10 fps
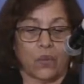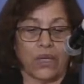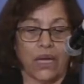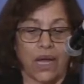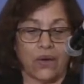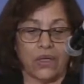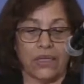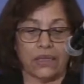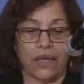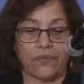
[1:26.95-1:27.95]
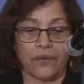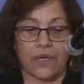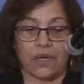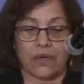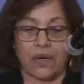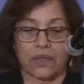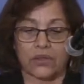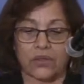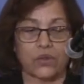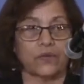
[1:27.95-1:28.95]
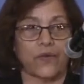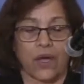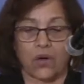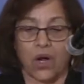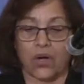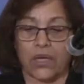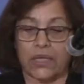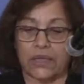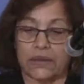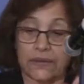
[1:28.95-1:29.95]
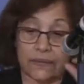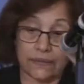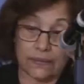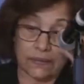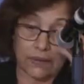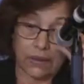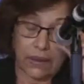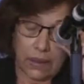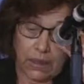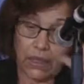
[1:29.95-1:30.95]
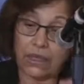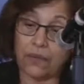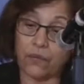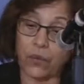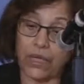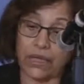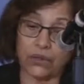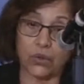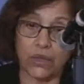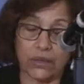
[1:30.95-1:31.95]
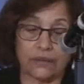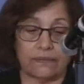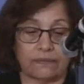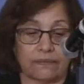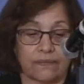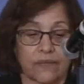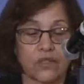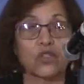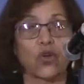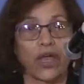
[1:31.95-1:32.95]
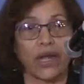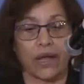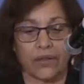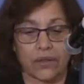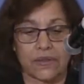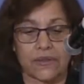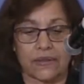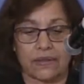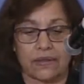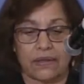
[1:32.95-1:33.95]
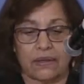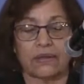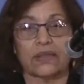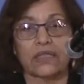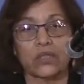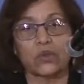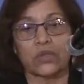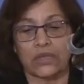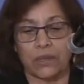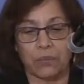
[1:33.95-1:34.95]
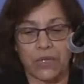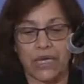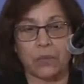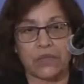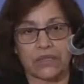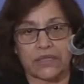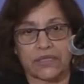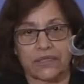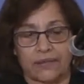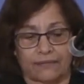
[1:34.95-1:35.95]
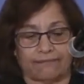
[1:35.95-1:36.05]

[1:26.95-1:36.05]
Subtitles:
We now need every other country to follow our lead. If we can do it, so can others, including the big emitters.